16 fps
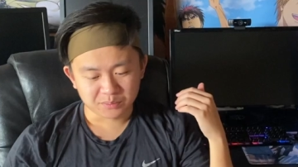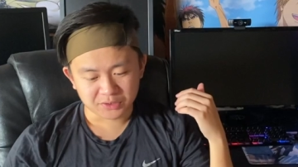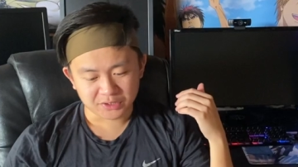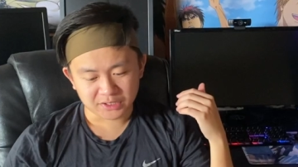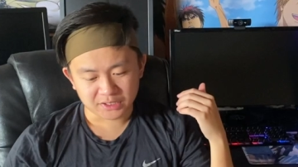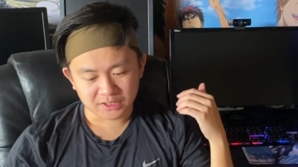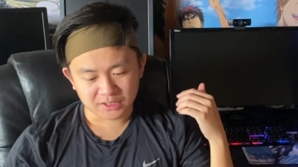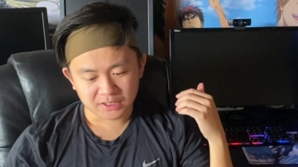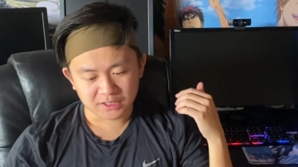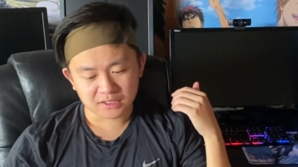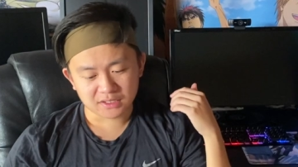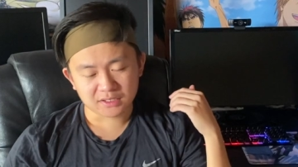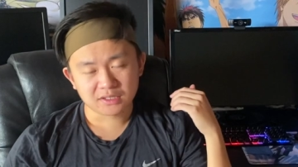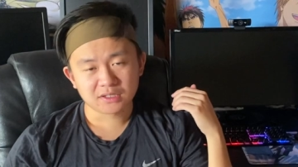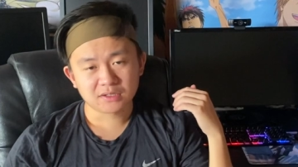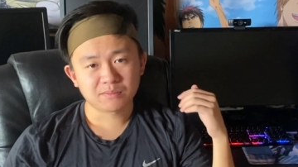but it
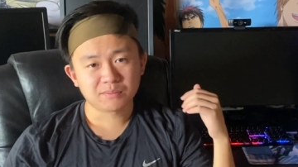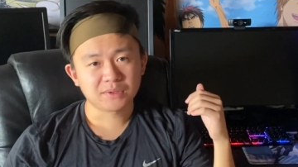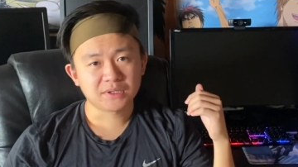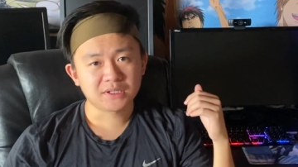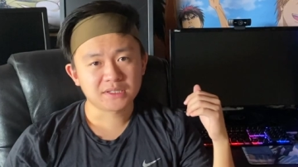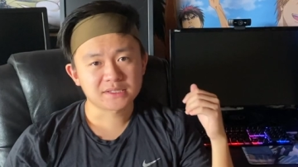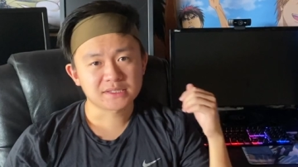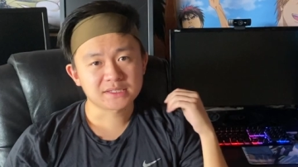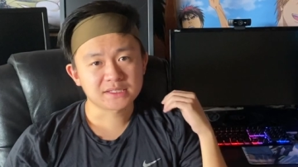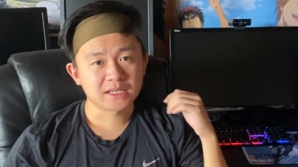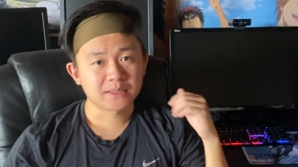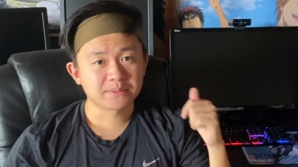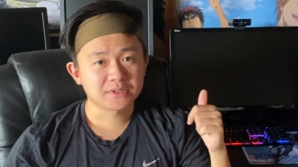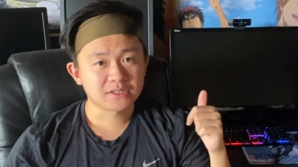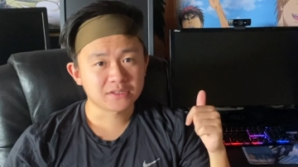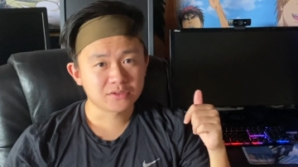could be
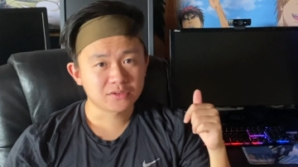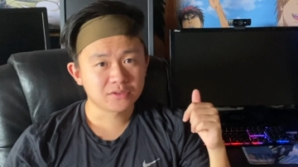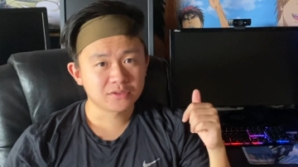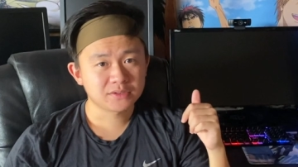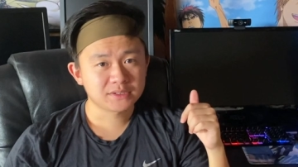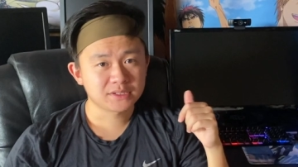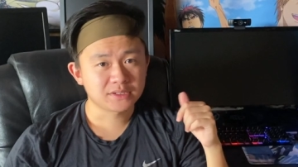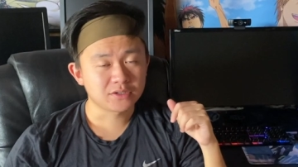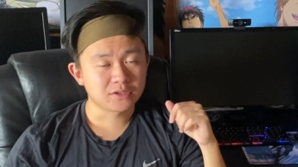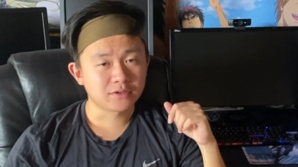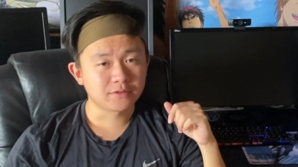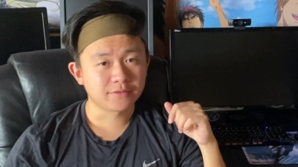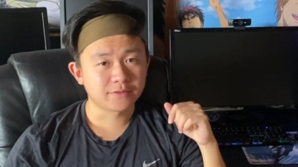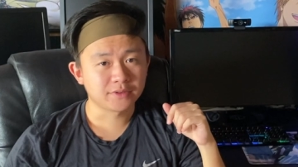skeptical to go for